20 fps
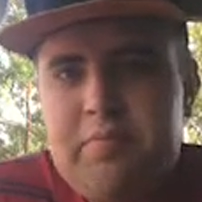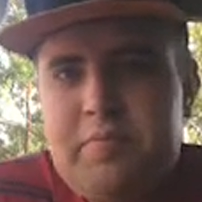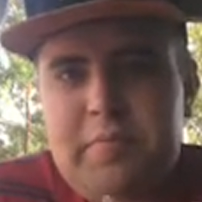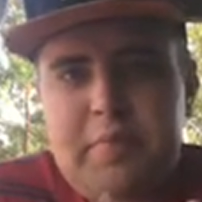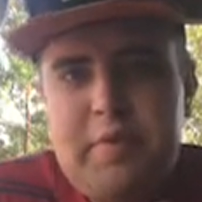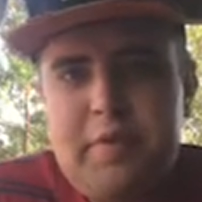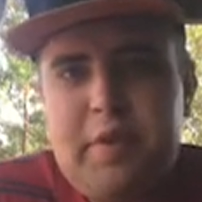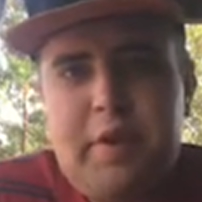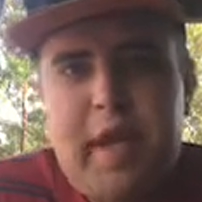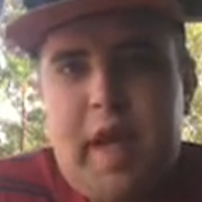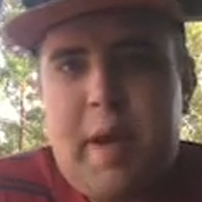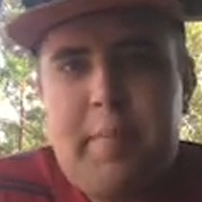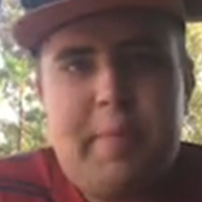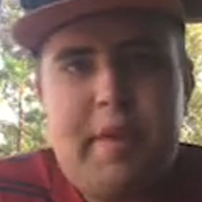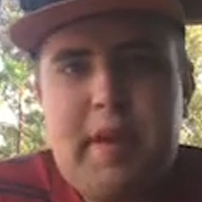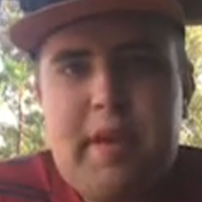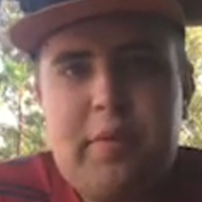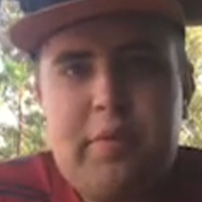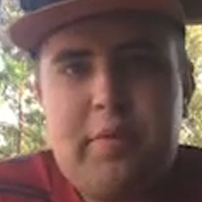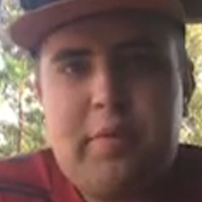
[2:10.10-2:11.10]
happy
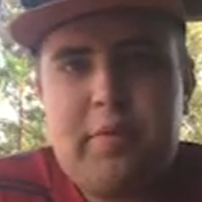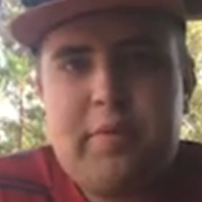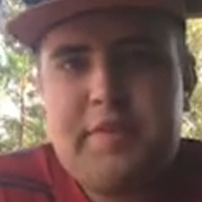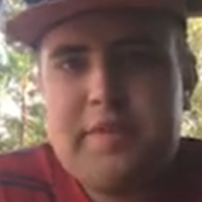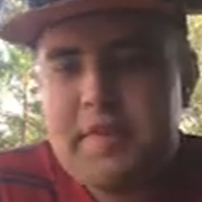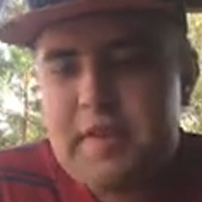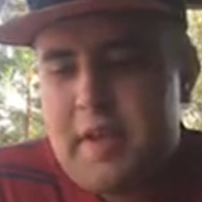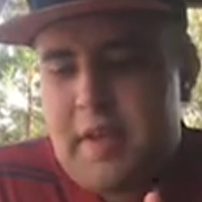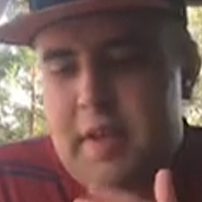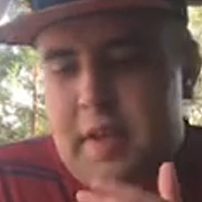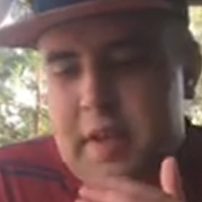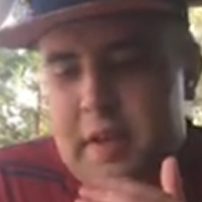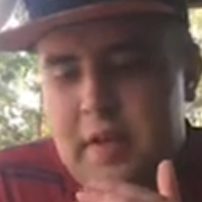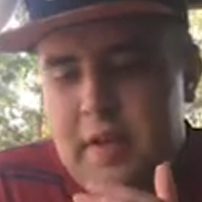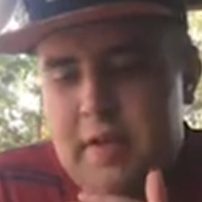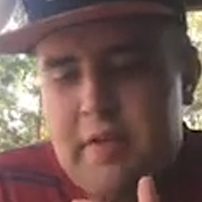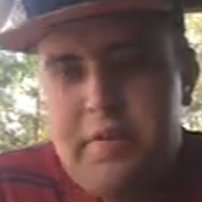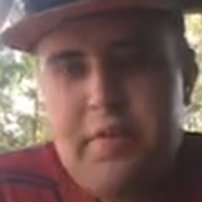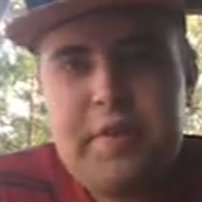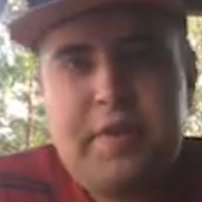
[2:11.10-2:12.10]
at all to see
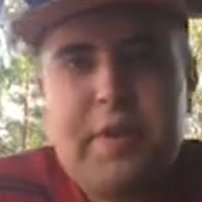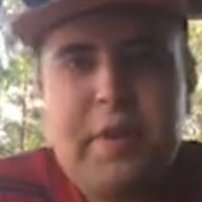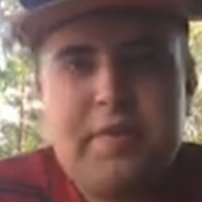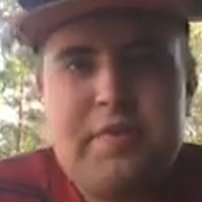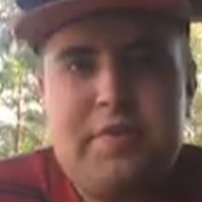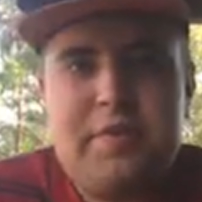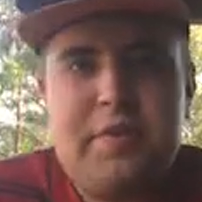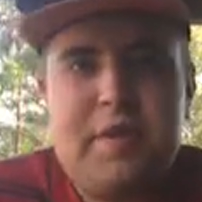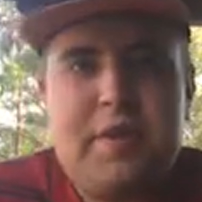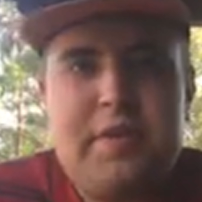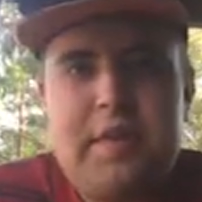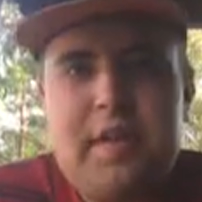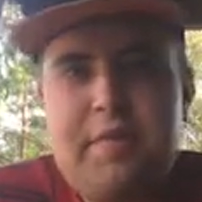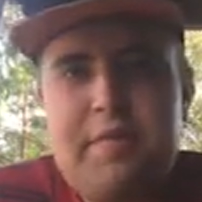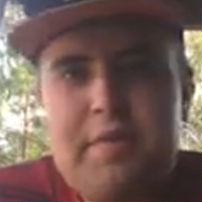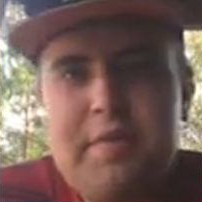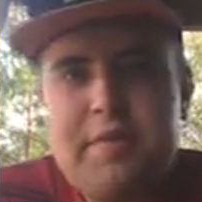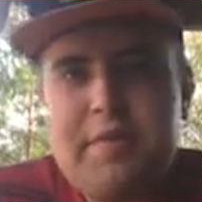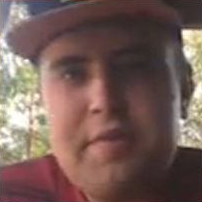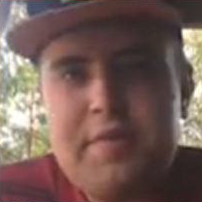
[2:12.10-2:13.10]
Newcastle Jets
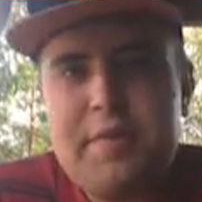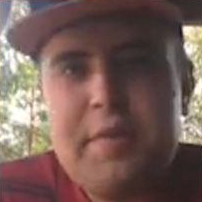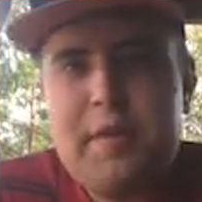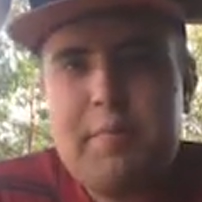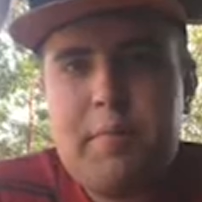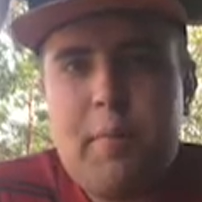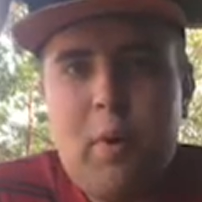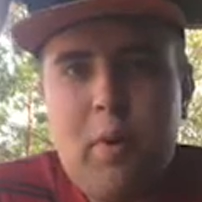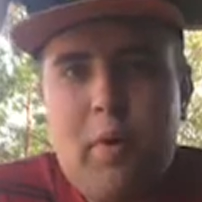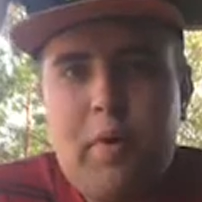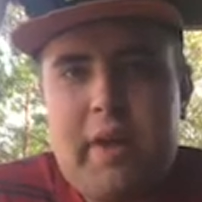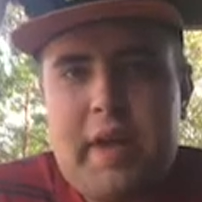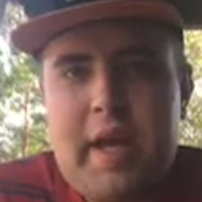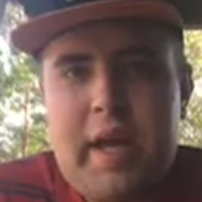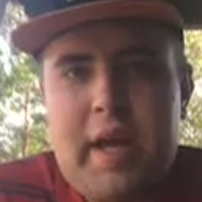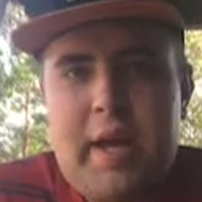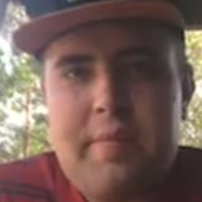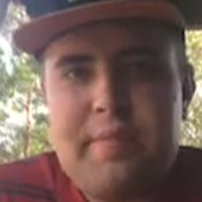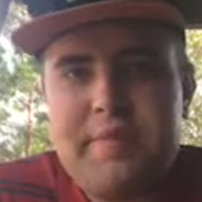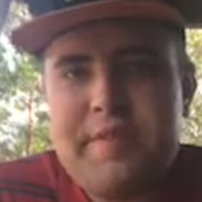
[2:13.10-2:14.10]
even losing more
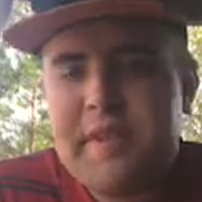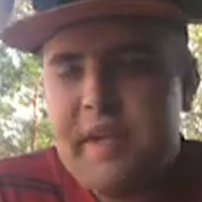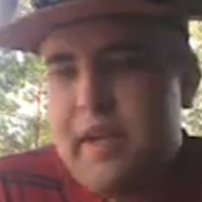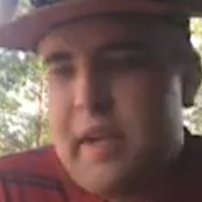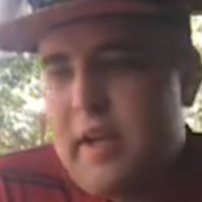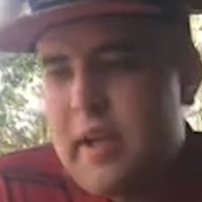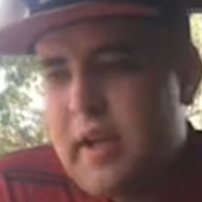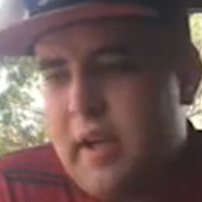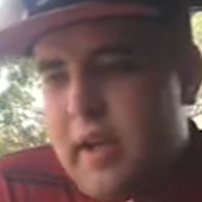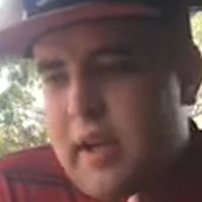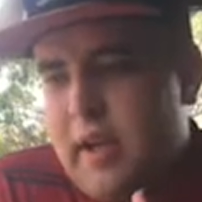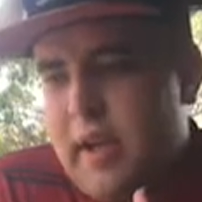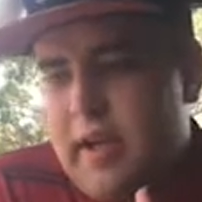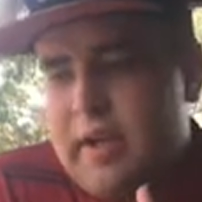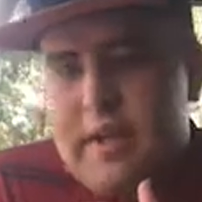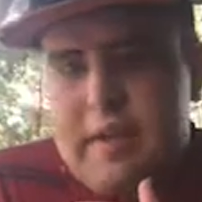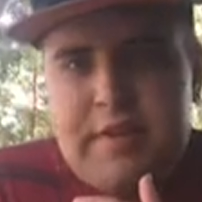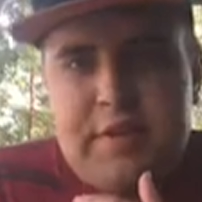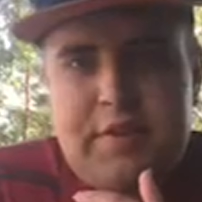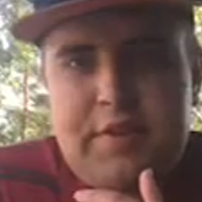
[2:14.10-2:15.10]
games. And
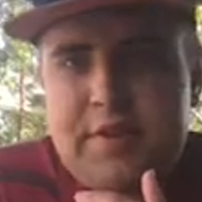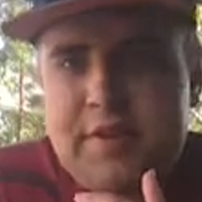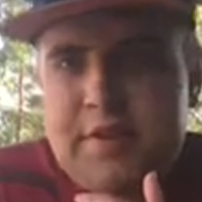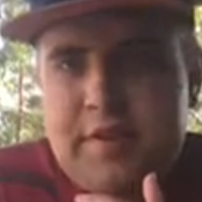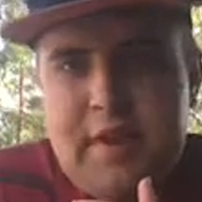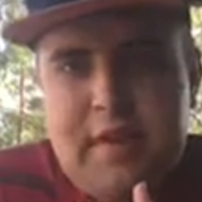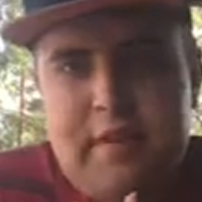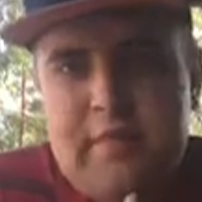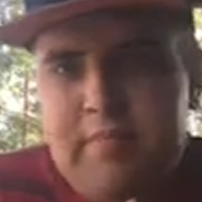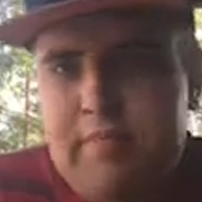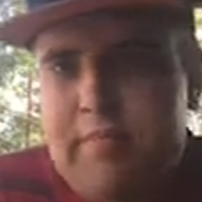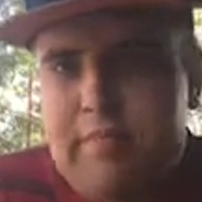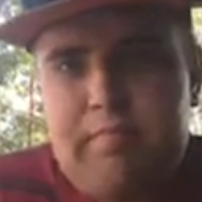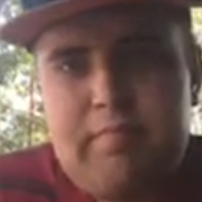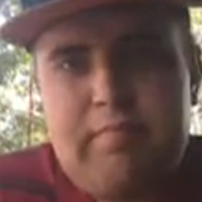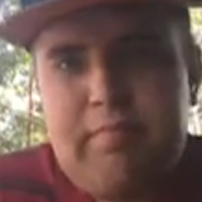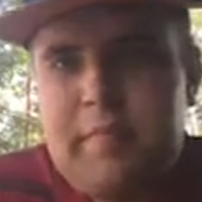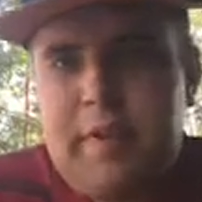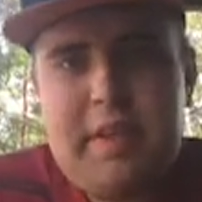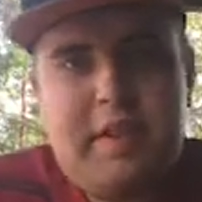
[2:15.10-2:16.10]
it's just
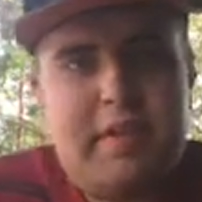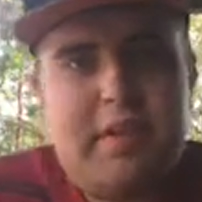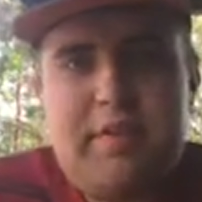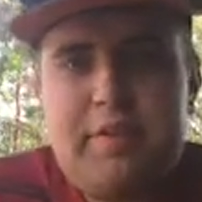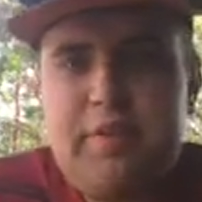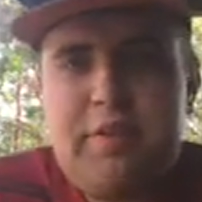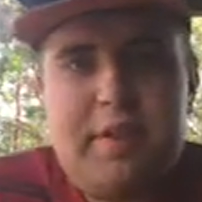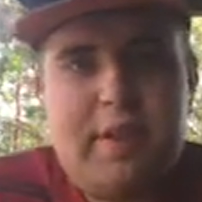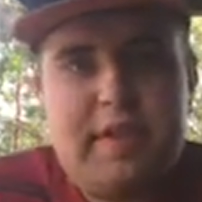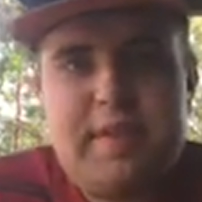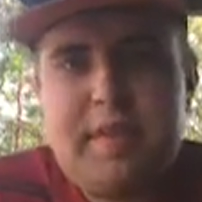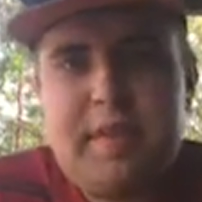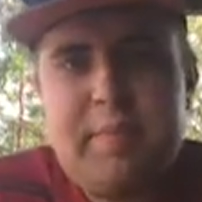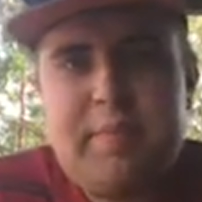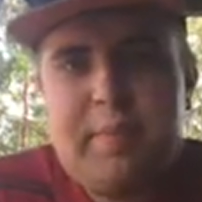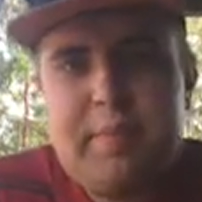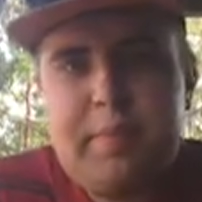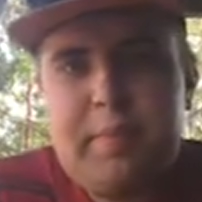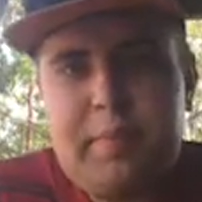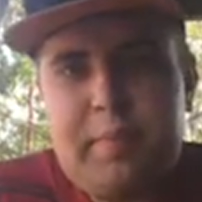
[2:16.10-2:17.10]
not
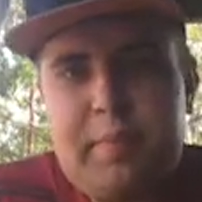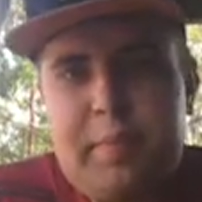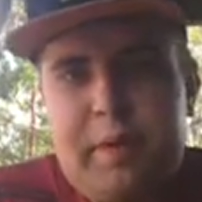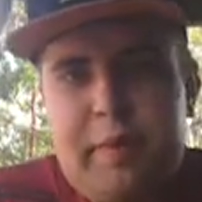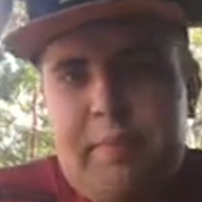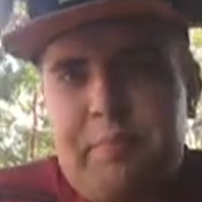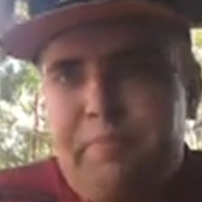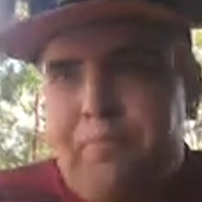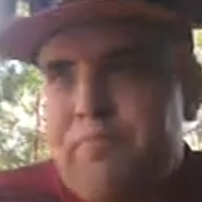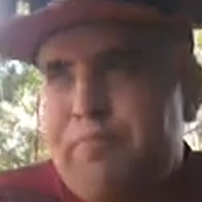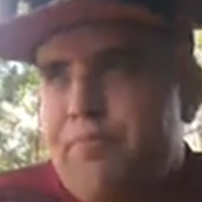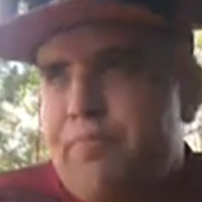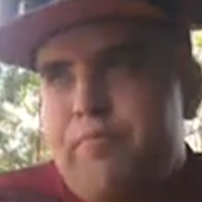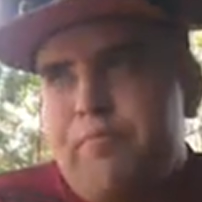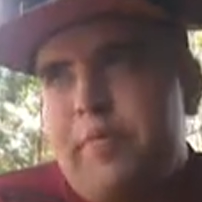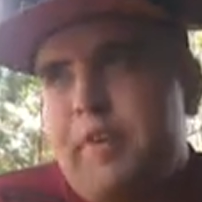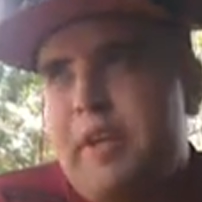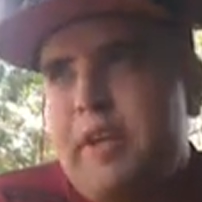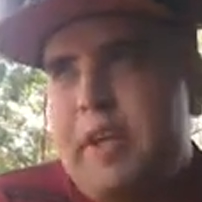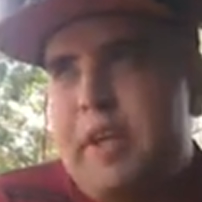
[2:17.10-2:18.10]
acceptable. But
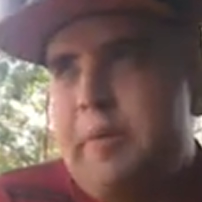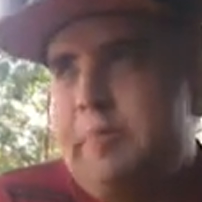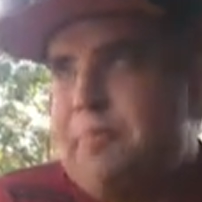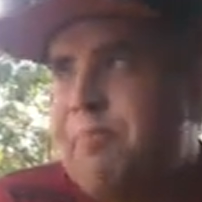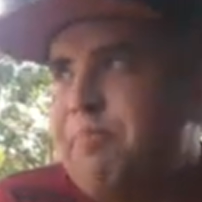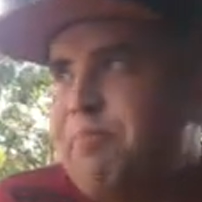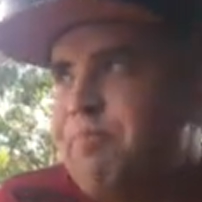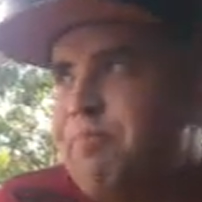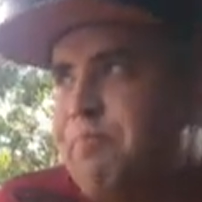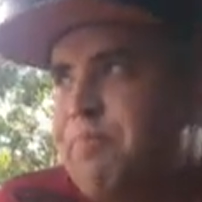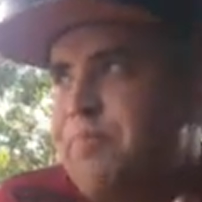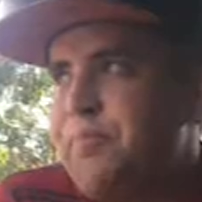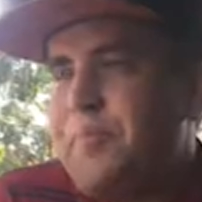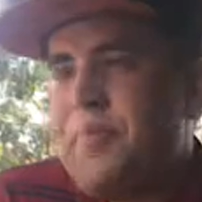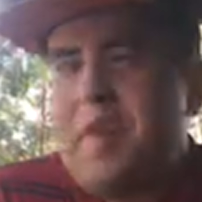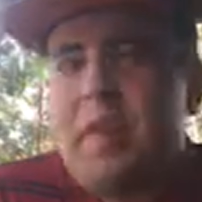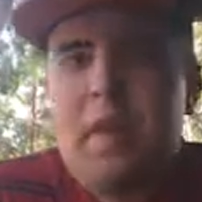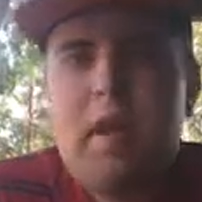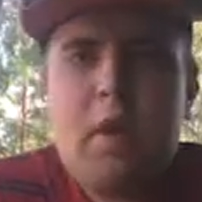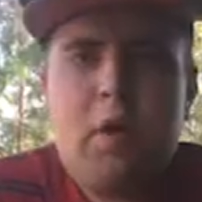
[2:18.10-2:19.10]
really,
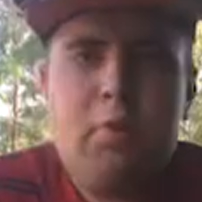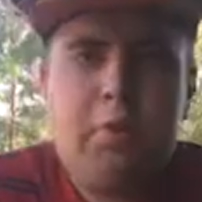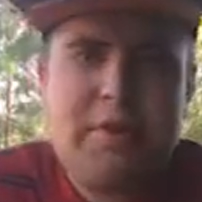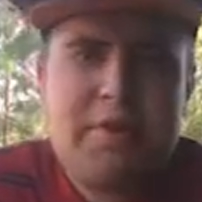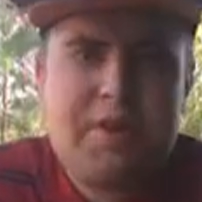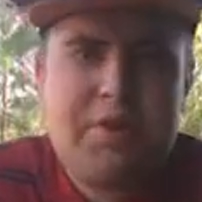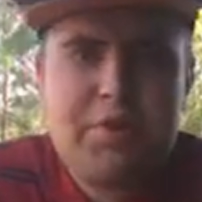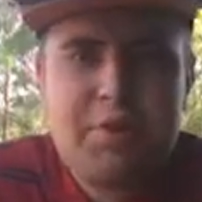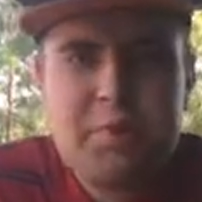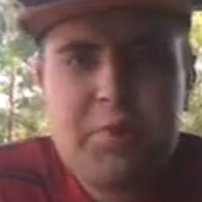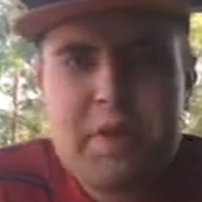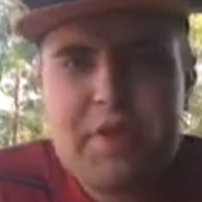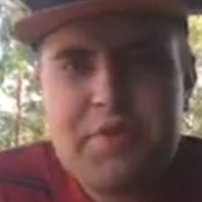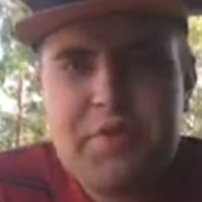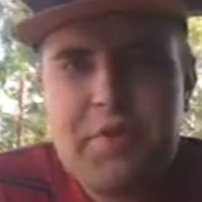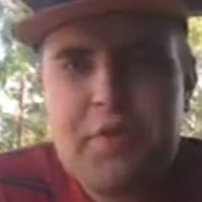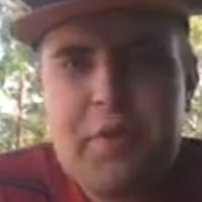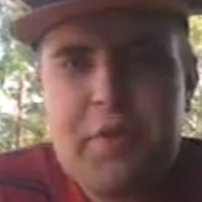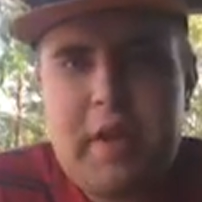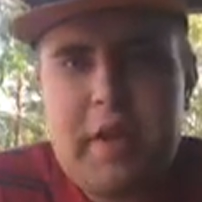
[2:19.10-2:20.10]
it was a 2-1
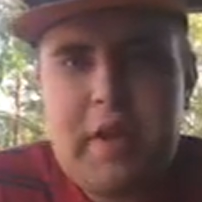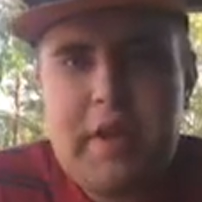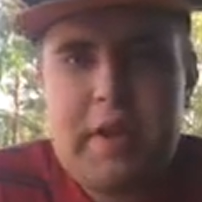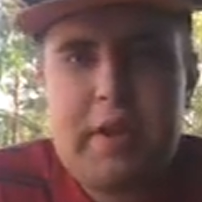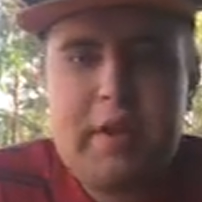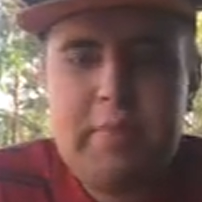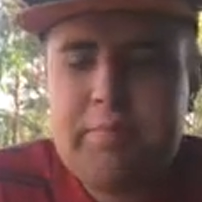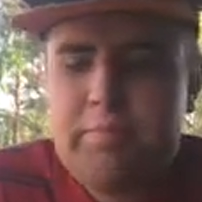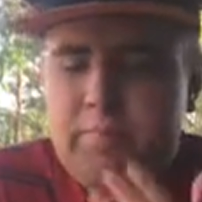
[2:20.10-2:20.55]
scoreline, and